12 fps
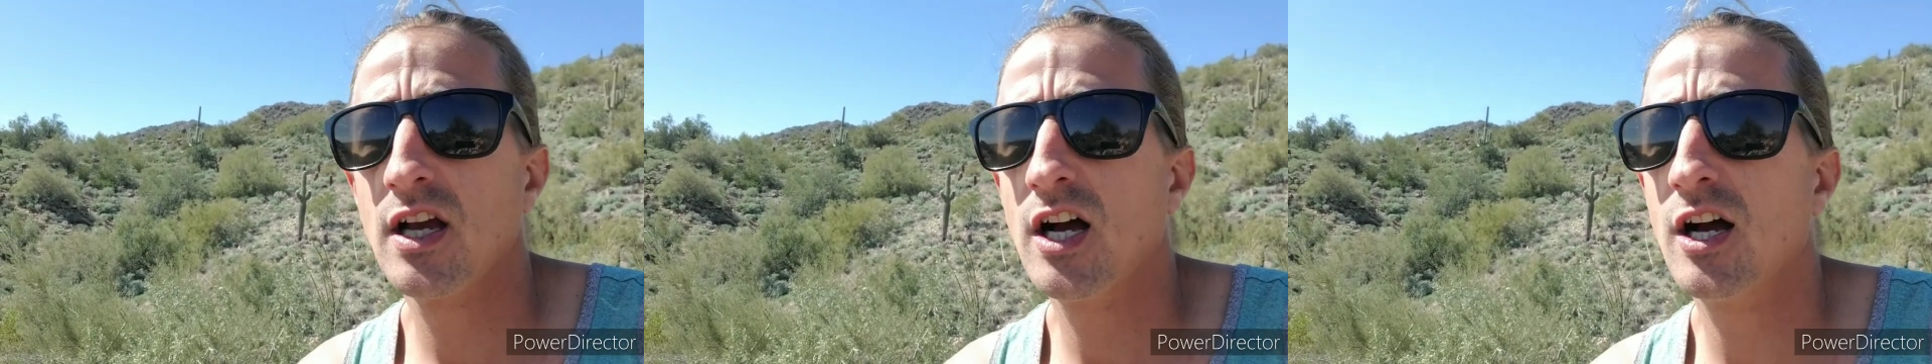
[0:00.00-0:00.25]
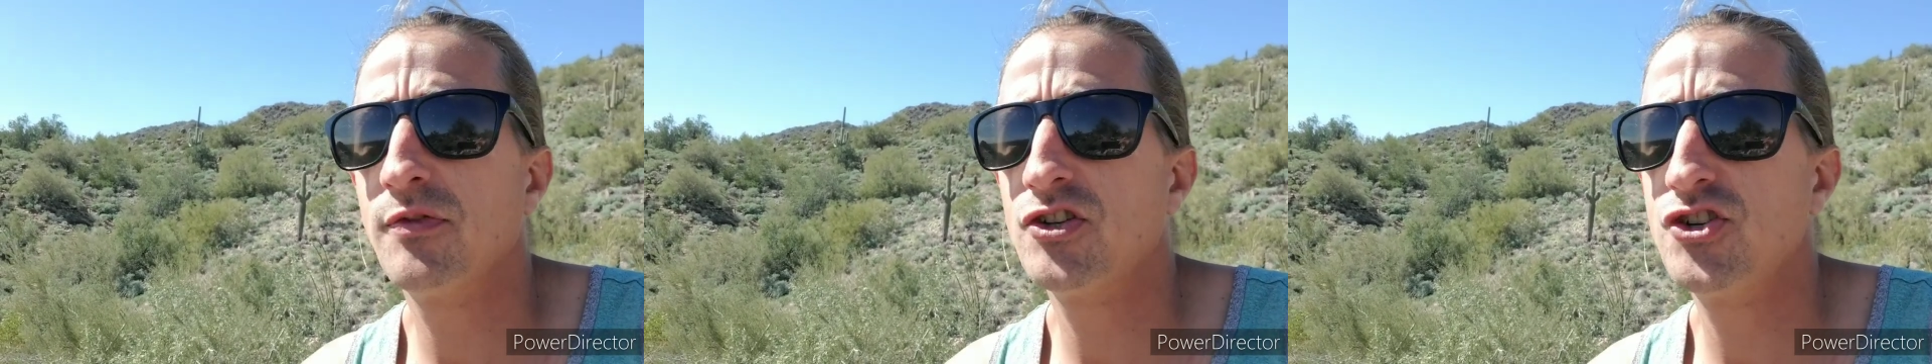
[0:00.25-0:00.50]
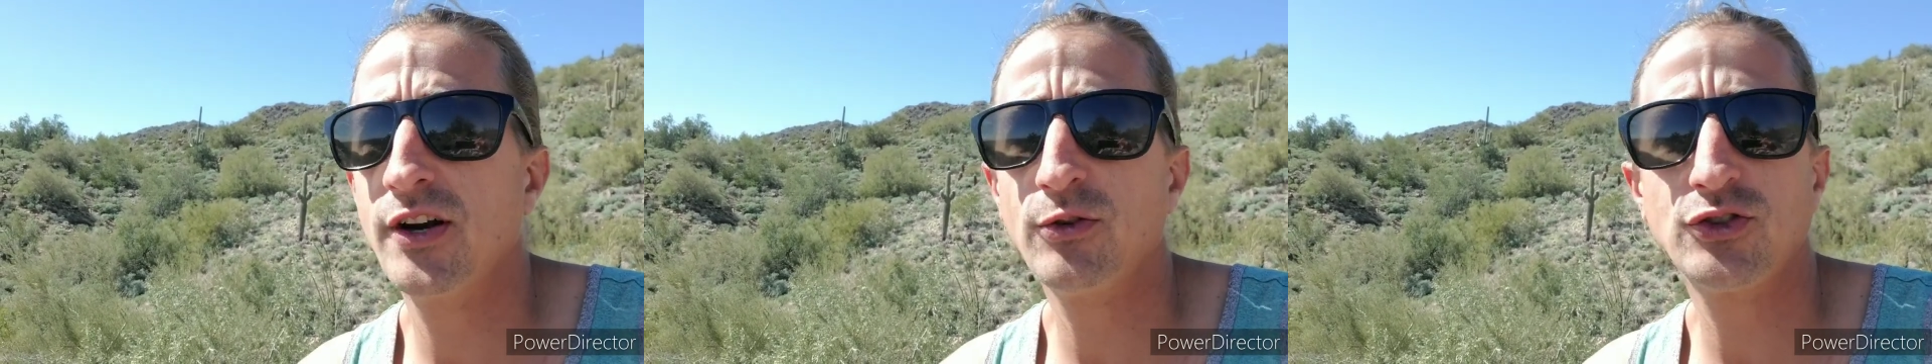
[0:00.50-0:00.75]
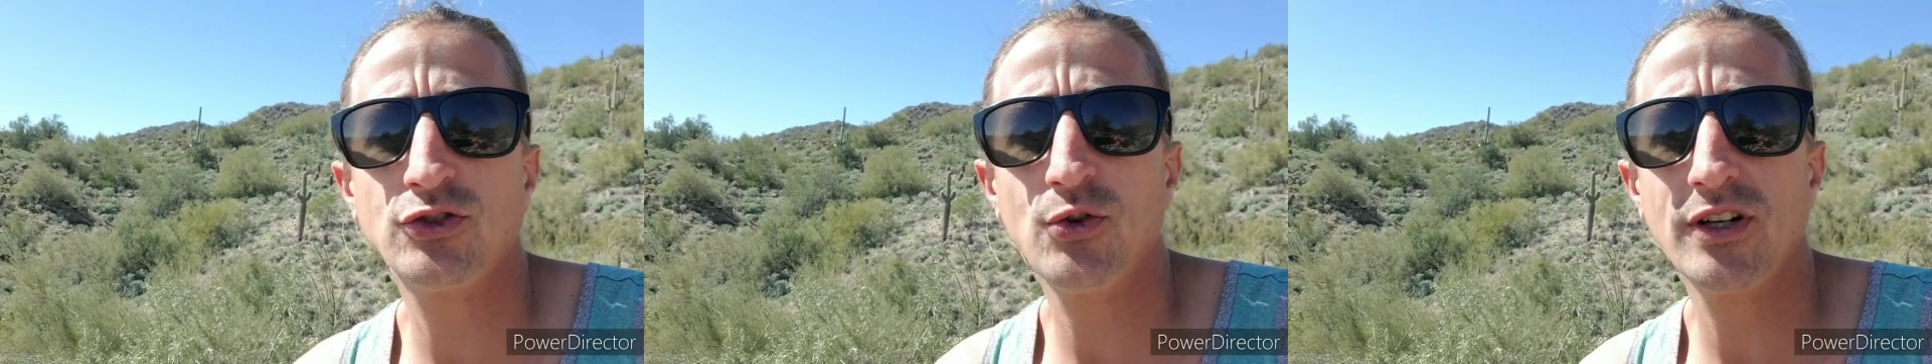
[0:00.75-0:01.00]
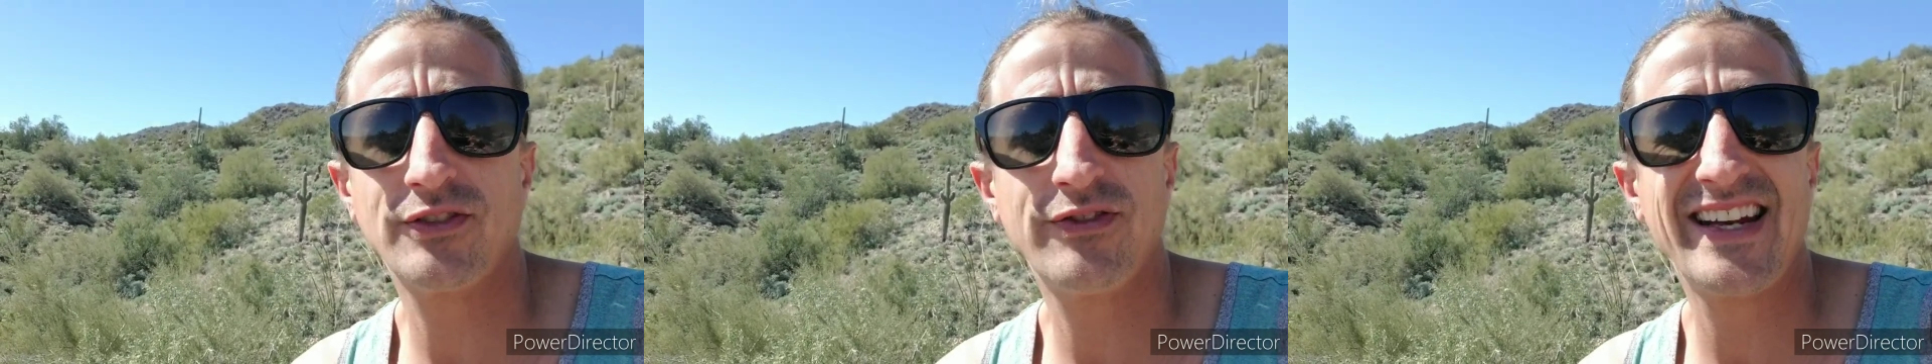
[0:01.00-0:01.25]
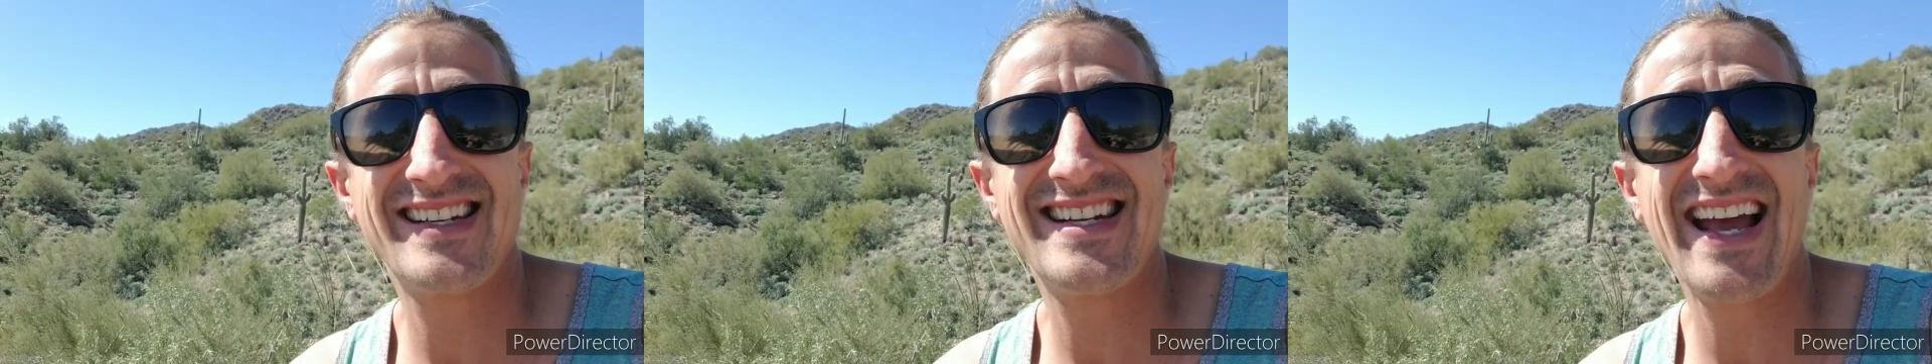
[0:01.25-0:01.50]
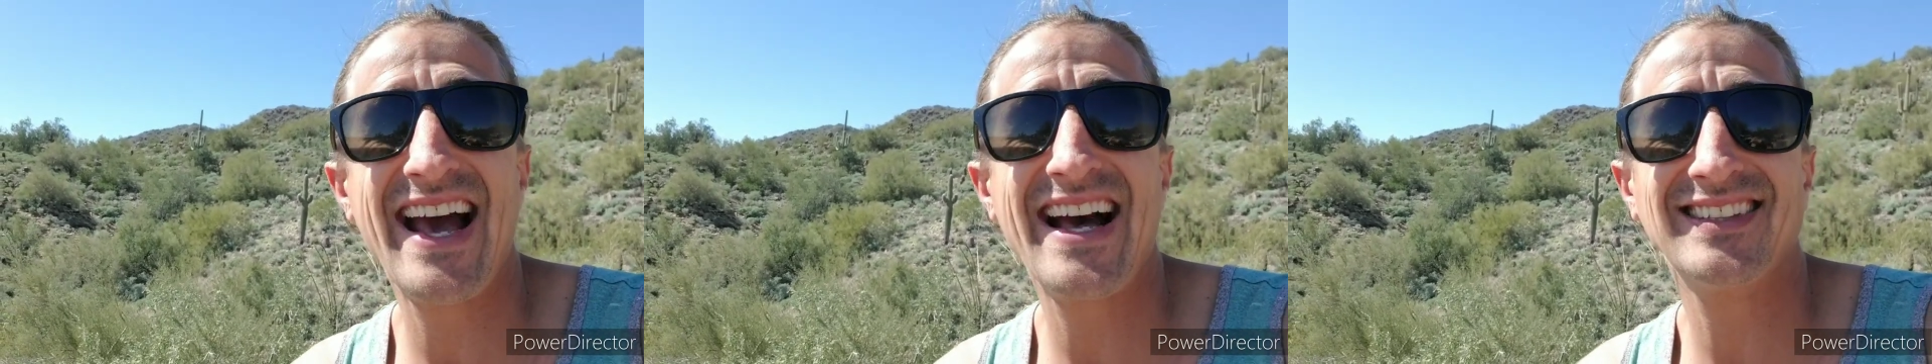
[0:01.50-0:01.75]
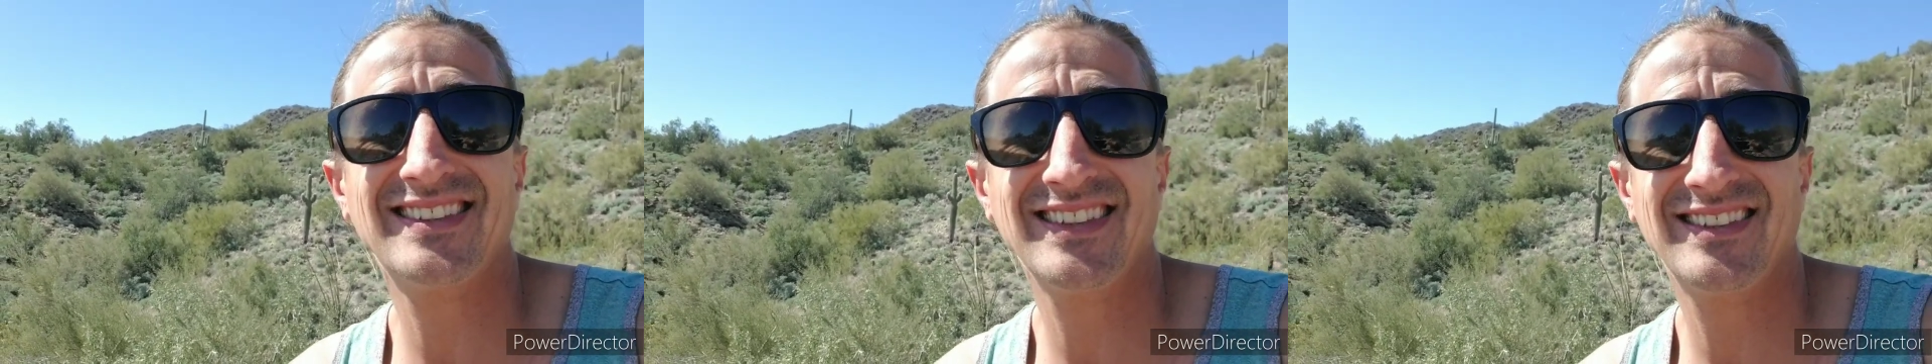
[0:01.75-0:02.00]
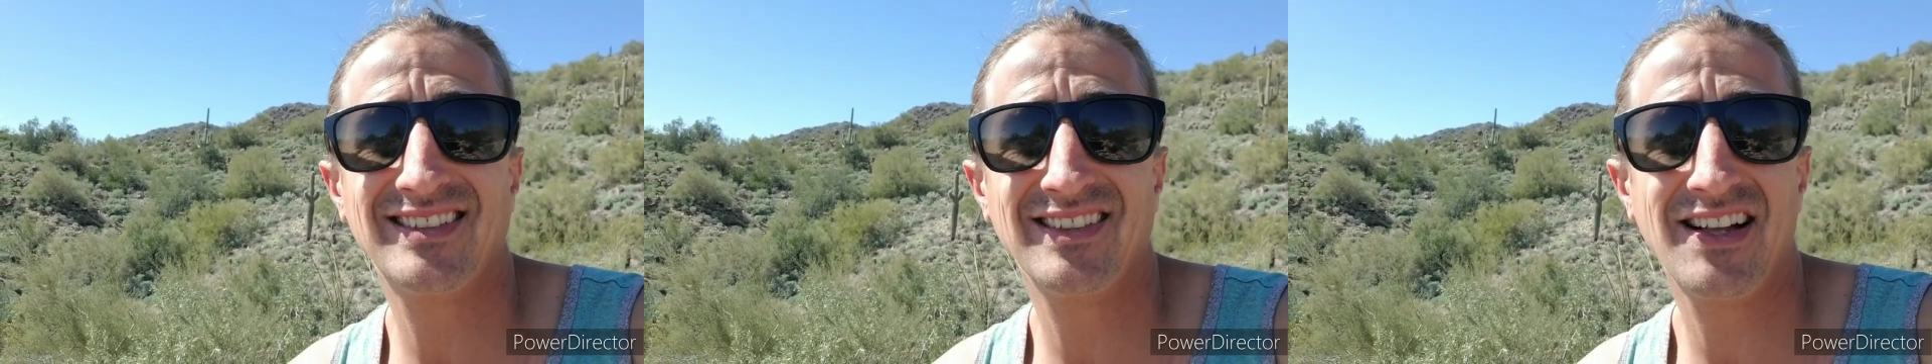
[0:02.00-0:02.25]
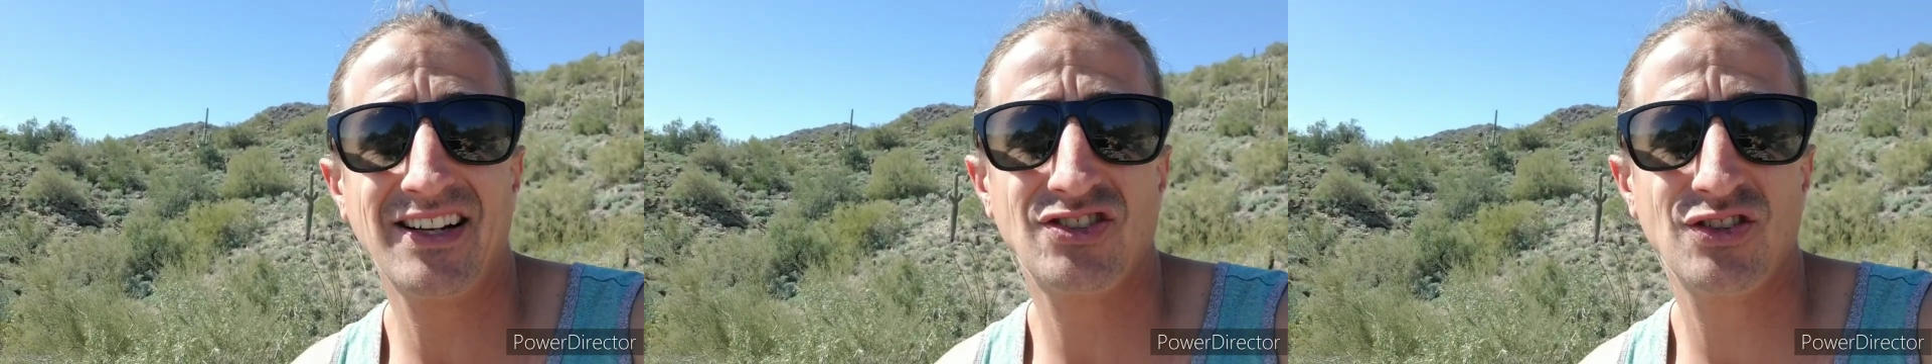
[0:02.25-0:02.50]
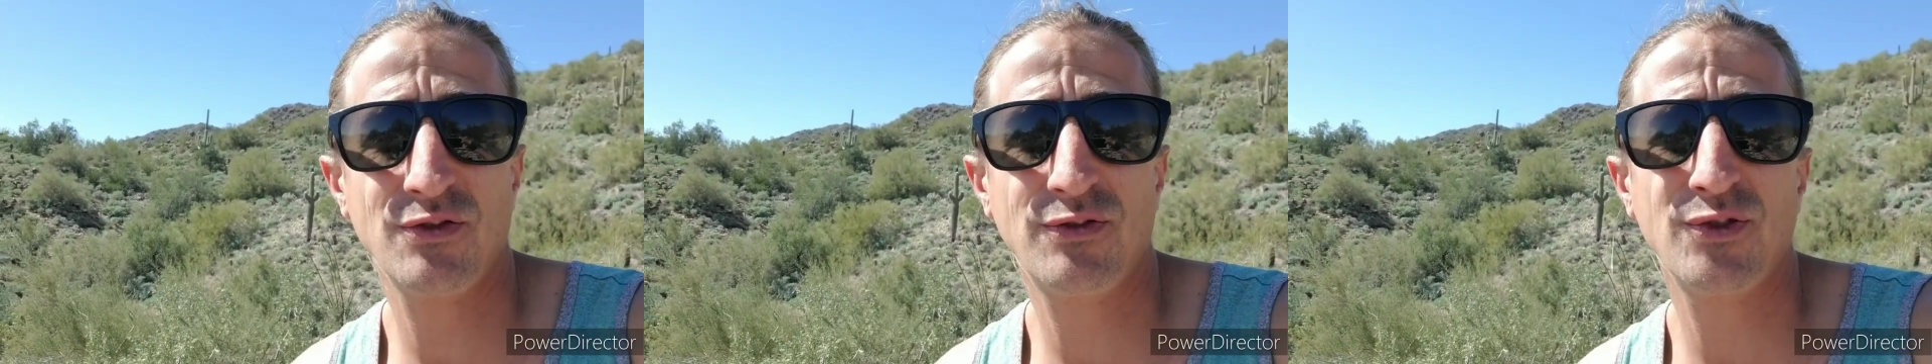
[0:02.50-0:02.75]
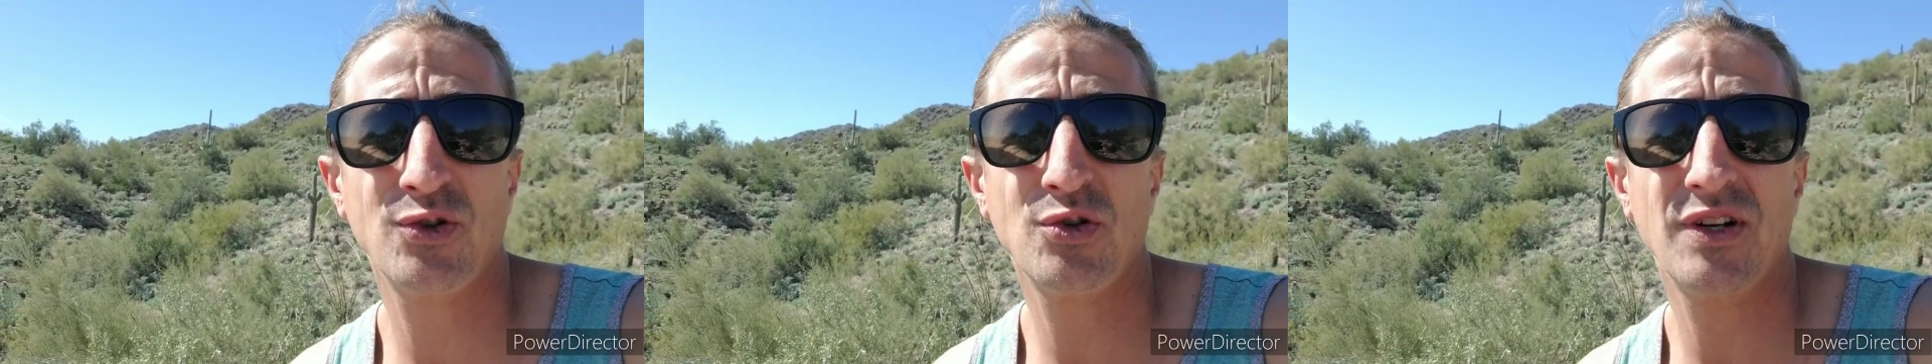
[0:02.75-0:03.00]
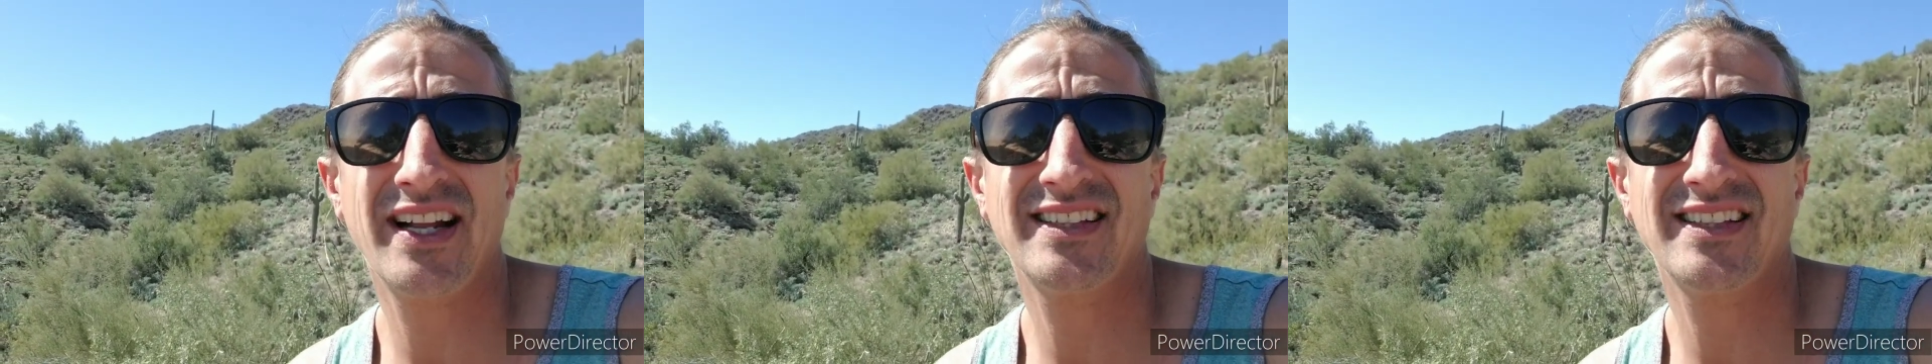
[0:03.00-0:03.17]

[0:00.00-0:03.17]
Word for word: Um, the general store has fantastic selection of food.